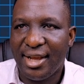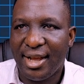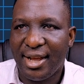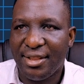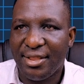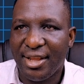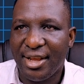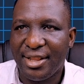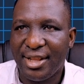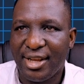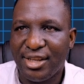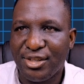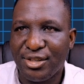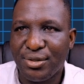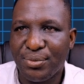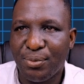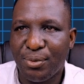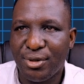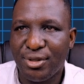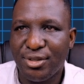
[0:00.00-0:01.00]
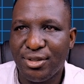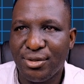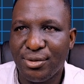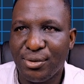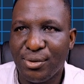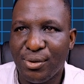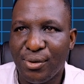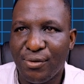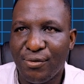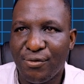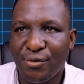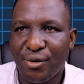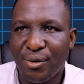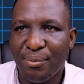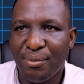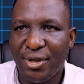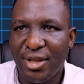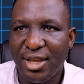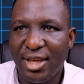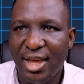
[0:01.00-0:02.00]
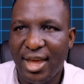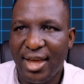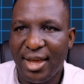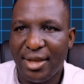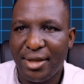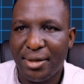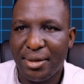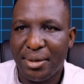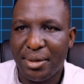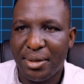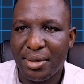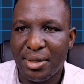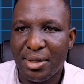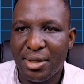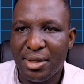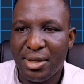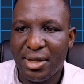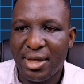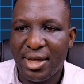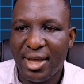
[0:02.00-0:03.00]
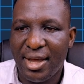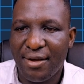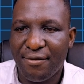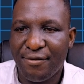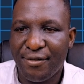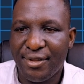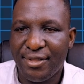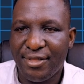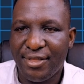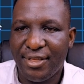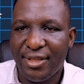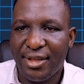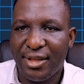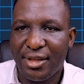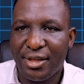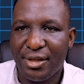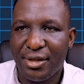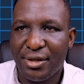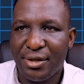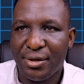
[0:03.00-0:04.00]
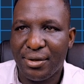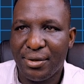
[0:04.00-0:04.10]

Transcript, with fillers: And then I just want to go from here. Everything.